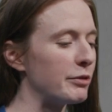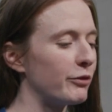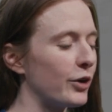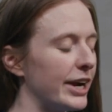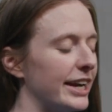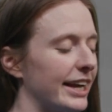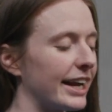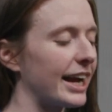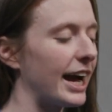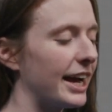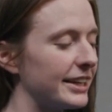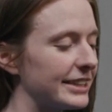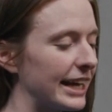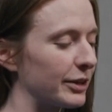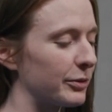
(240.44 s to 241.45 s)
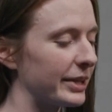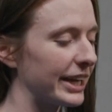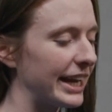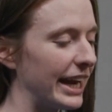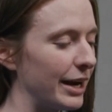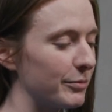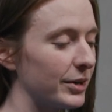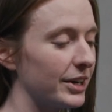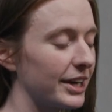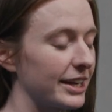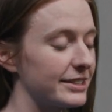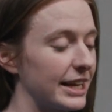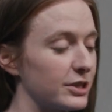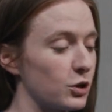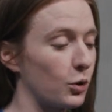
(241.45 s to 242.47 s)
avoiding contact with a camera
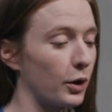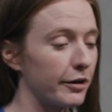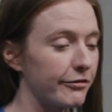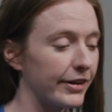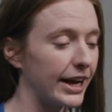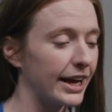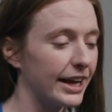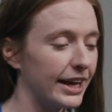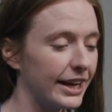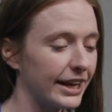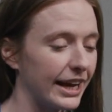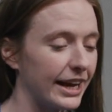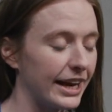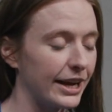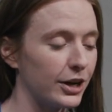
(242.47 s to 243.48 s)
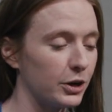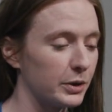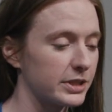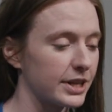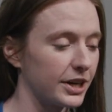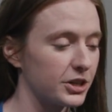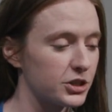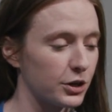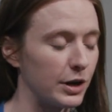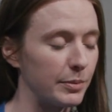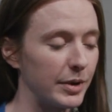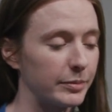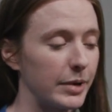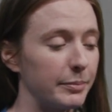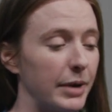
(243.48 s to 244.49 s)
because that's horrifying and I know it's going to show up
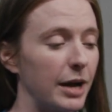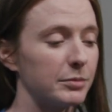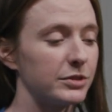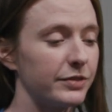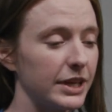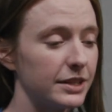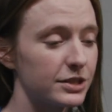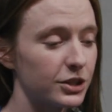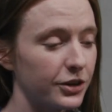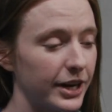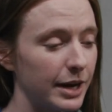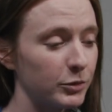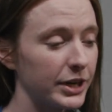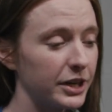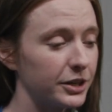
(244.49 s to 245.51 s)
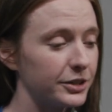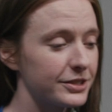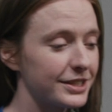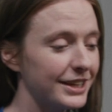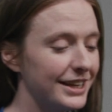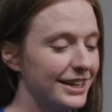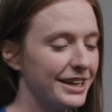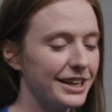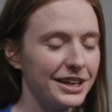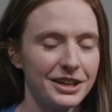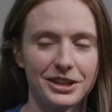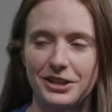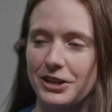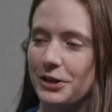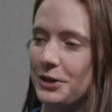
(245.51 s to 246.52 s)
on my mom's Instagram reels,
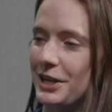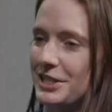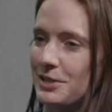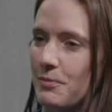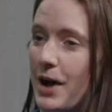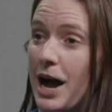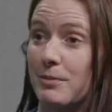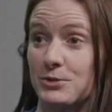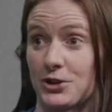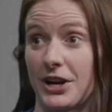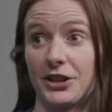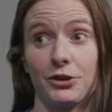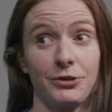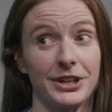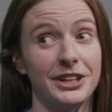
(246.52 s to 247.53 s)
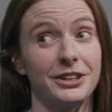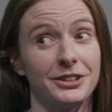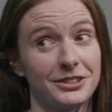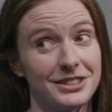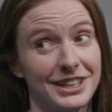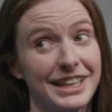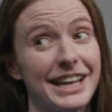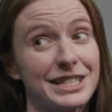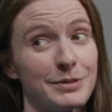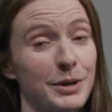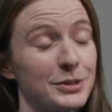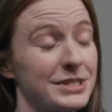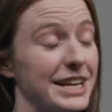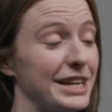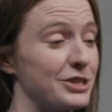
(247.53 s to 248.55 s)
you know, because the moms are on the reels and that's the
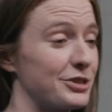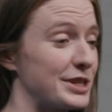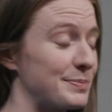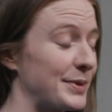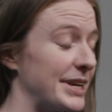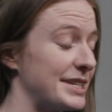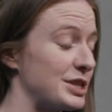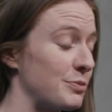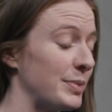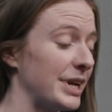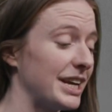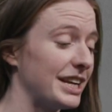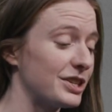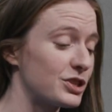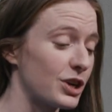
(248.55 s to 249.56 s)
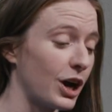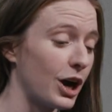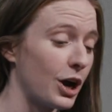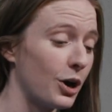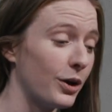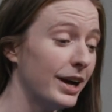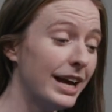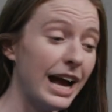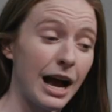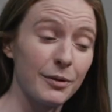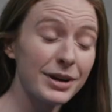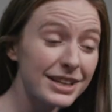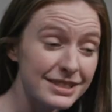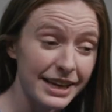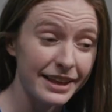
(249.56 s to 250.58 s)
most dangerous place to be. So I'm
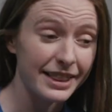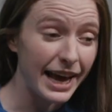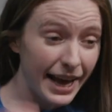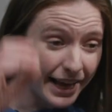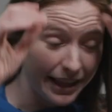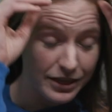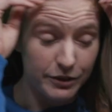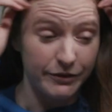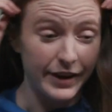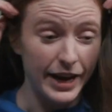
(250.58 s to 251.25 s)
going to say that, the